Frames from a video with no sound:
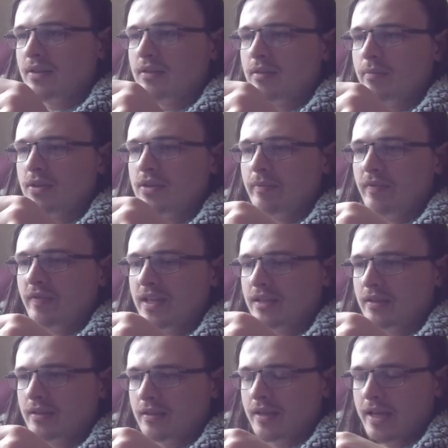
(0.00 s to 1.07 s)
bottom of it.
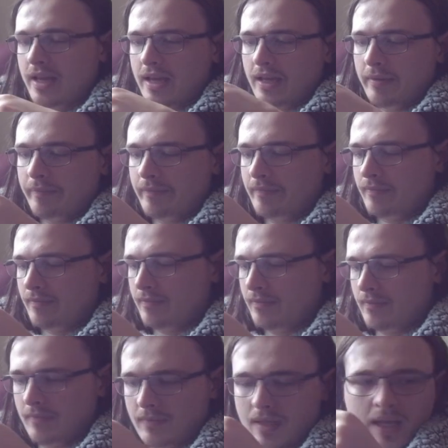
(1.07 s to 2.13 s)
Uh,
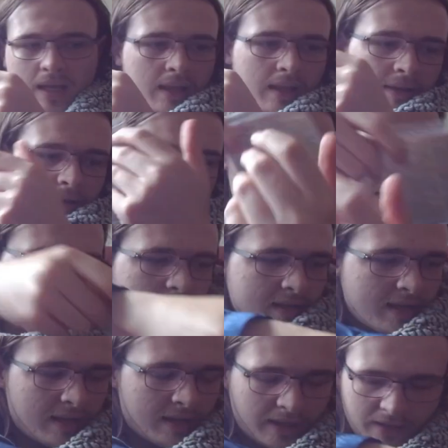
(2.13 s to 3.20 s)
I will take a look at
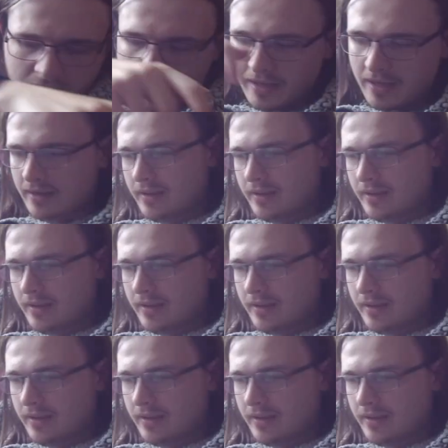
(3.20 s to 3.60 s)
that later.